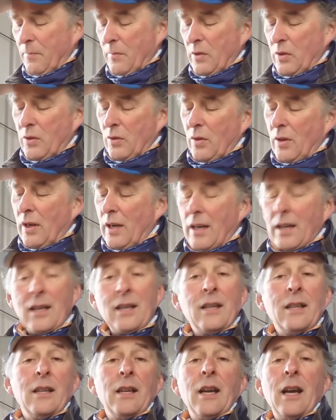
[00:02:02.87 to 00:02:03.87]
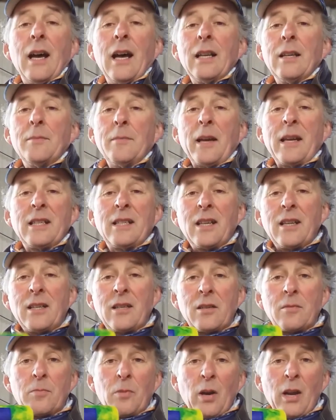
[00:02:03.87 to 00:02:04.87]
So ailments
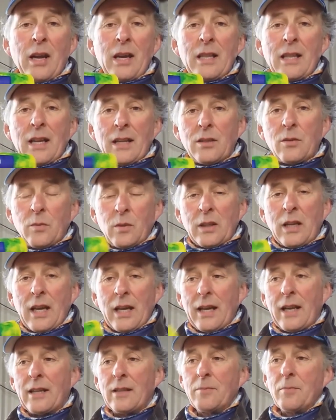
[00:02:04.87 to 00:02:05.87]
spray, that's what that is.